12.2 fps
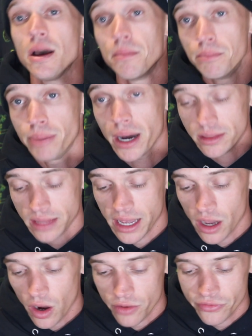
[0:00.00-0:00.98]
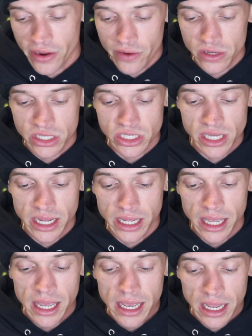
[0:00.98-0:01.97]
but they are very
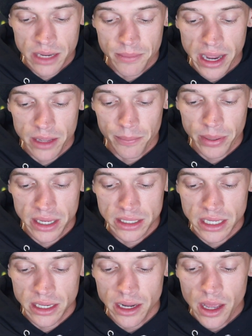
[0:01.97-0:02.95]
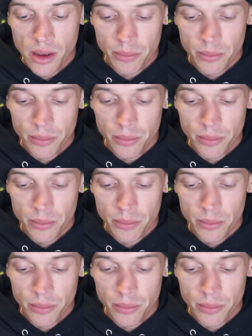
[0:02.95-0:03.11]
sick in my opinion.